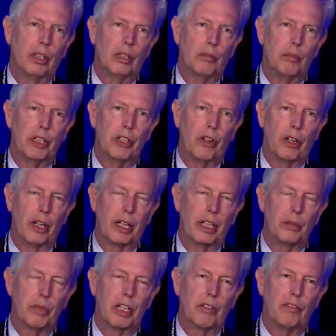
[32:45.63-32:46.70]
minority,
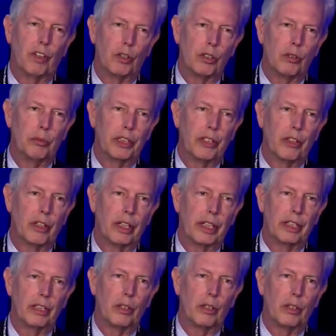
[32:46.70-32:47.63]
but a vocal minority,